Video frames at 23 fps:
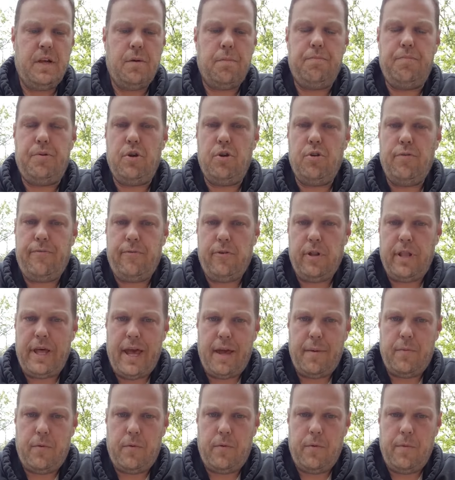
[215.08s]
Beautiful
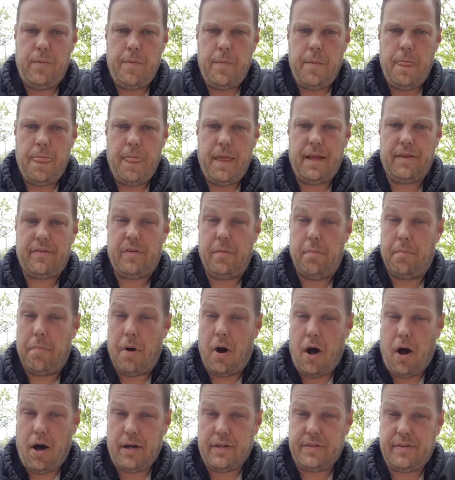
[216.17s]
label. It's
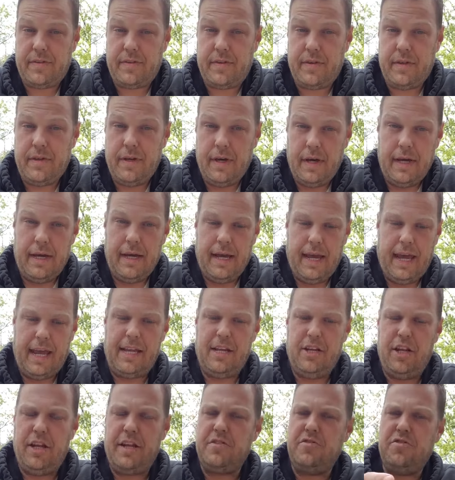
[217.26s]
embossed. It
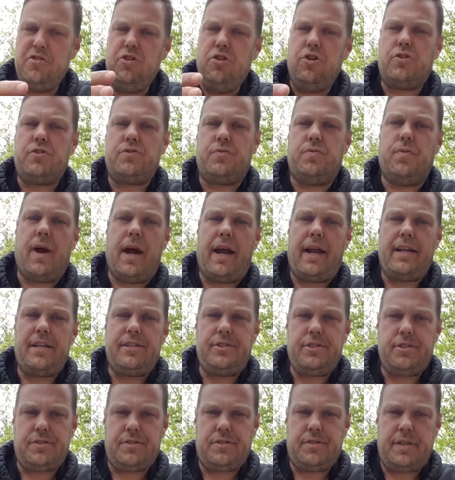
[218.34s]
looks right. It
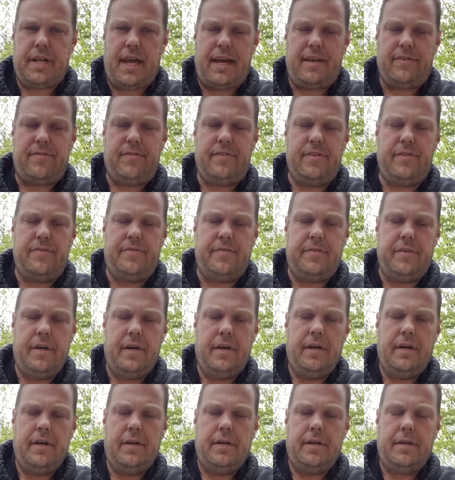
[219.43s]
just has this
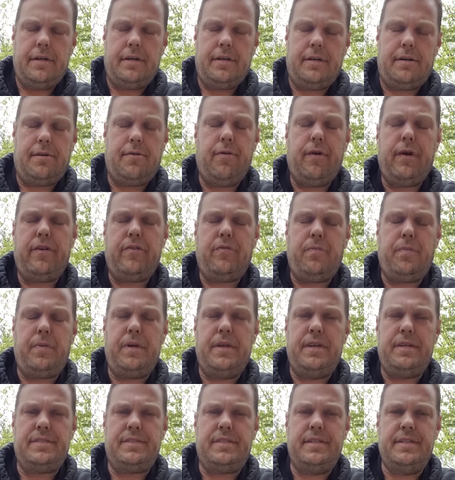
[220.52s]

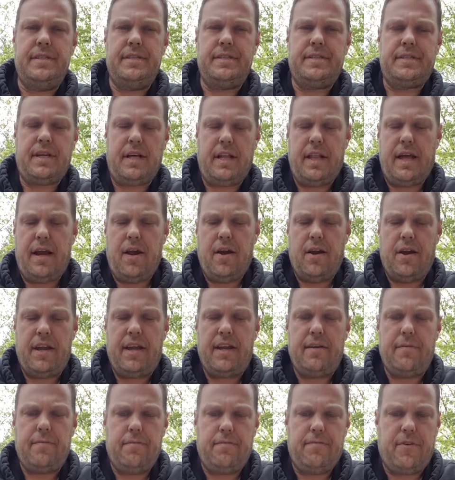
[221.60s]
crispness and this
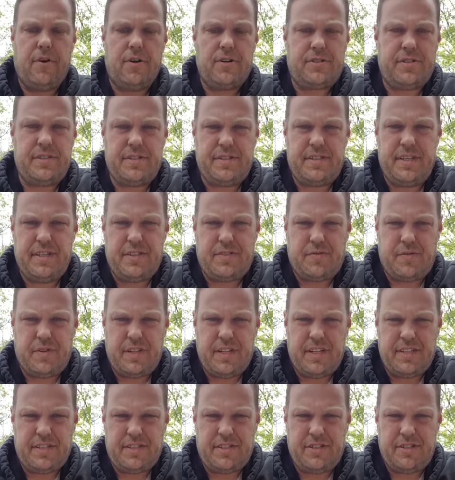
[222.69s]
clarity versus this one
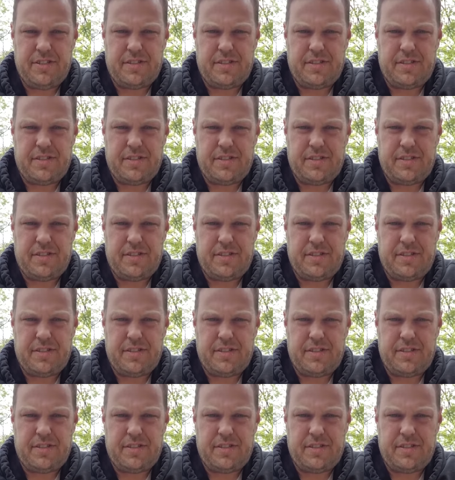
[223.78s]
it's